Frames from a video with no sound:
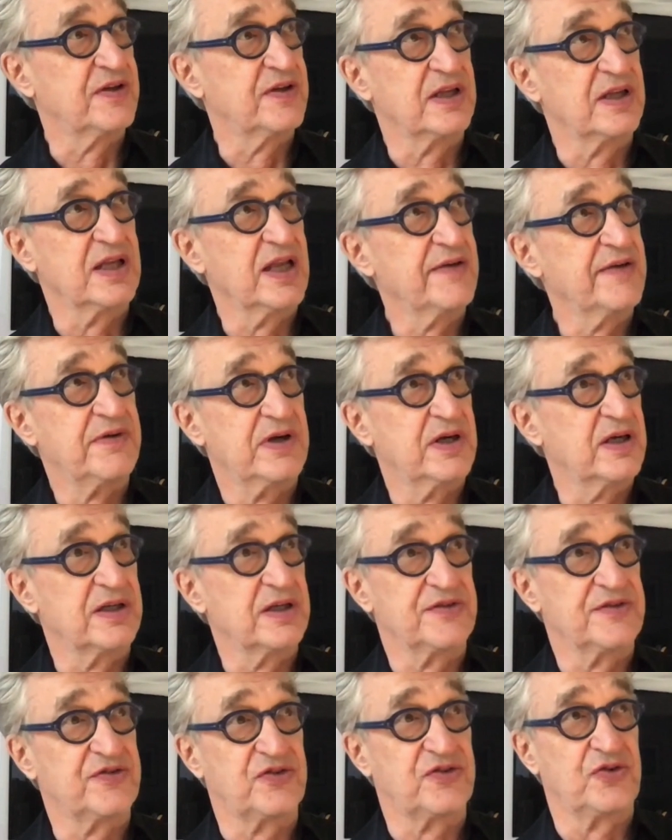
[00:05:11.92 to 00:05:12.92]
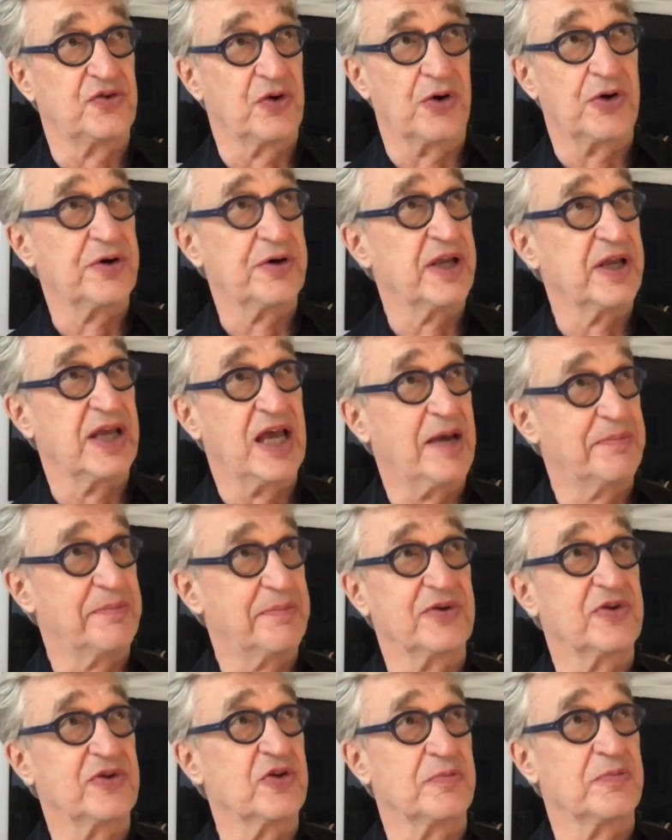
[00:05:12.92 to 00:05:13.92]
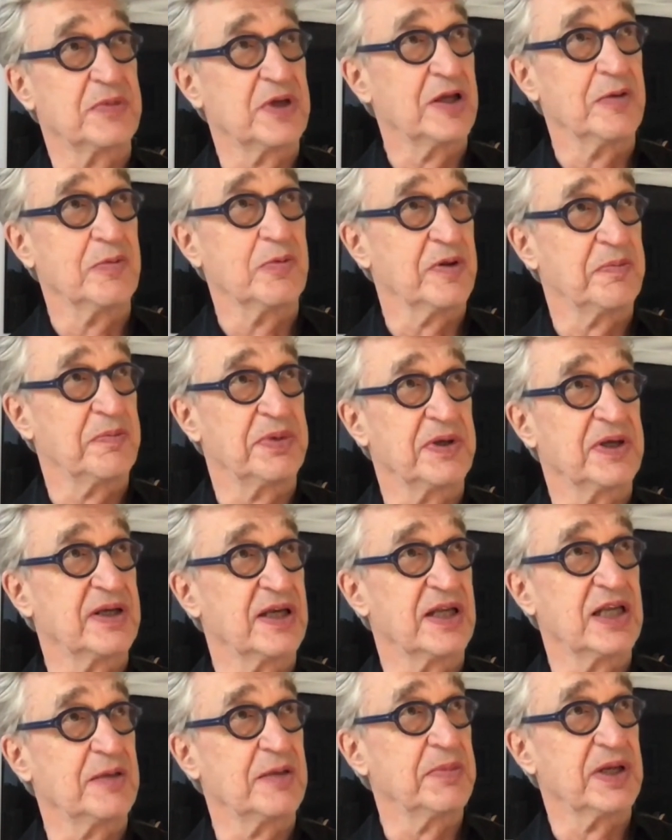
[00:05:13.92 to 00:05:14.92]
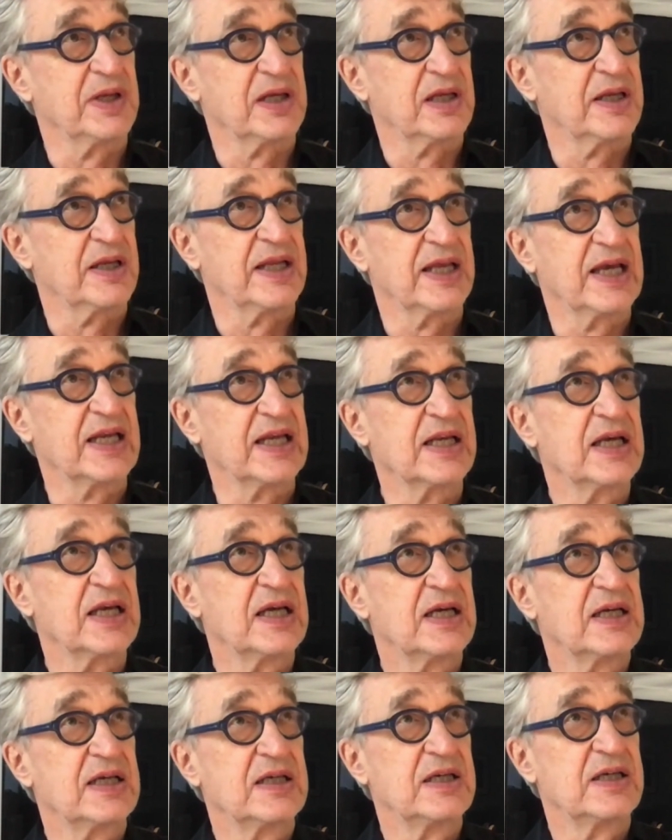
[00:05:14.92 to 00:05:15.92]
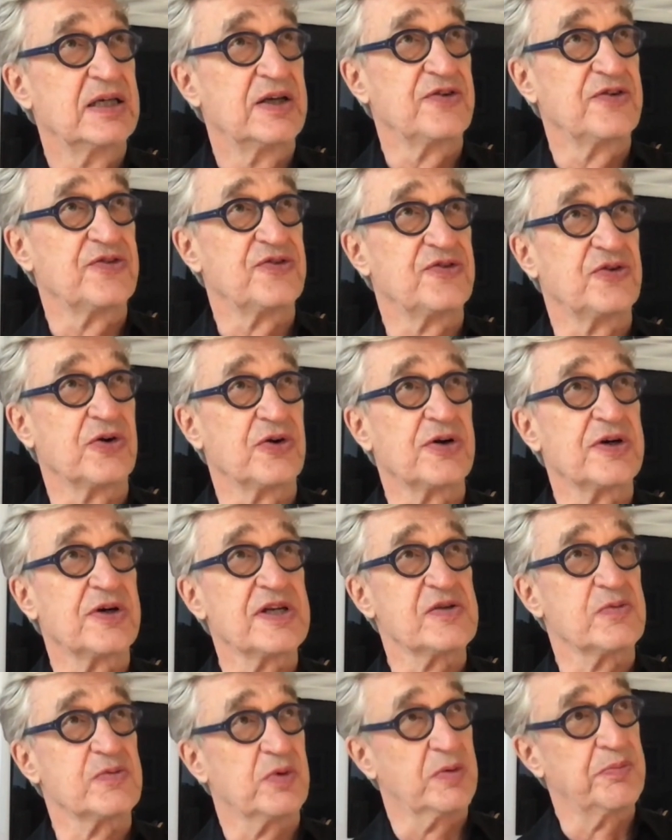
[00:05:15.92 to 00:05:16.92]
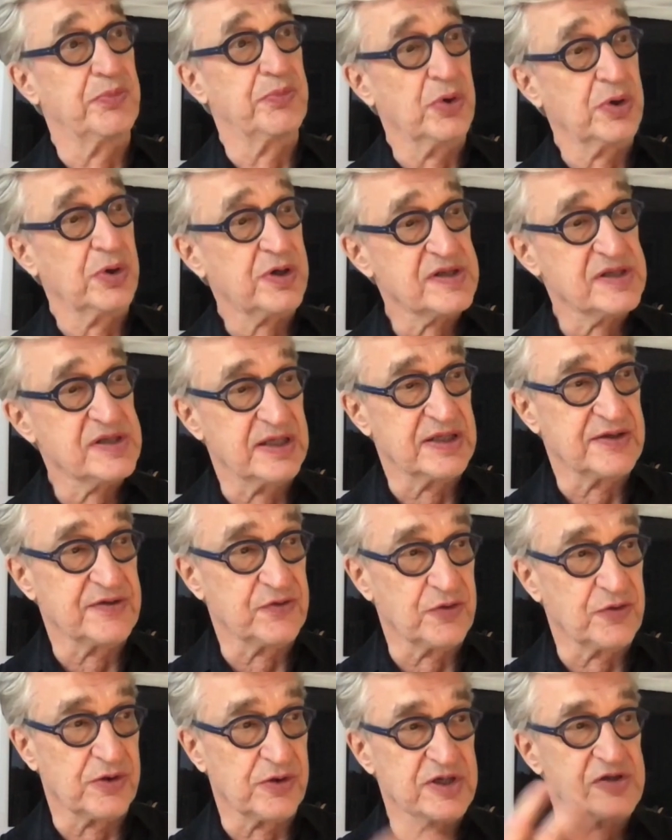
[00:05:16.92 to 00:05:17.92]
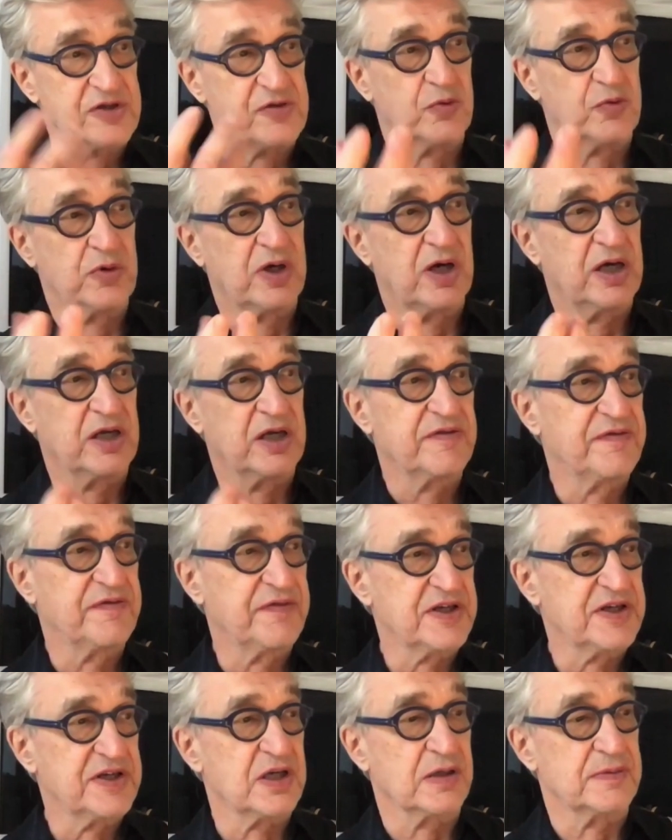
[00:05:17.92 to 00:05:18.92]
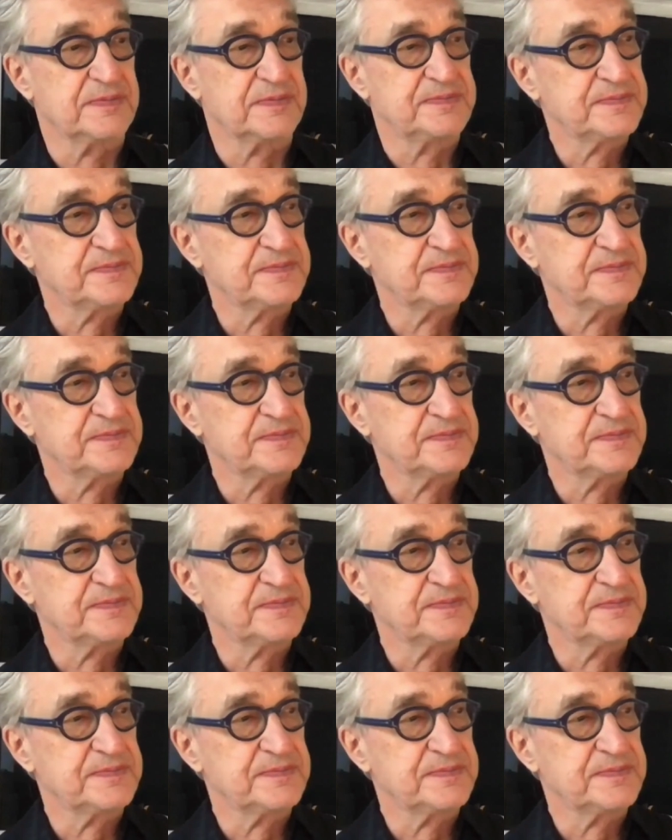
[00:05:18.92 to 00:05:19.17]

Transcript: Never a story happened to me with beginning, middle, and end. Stories were books and stories were artificial.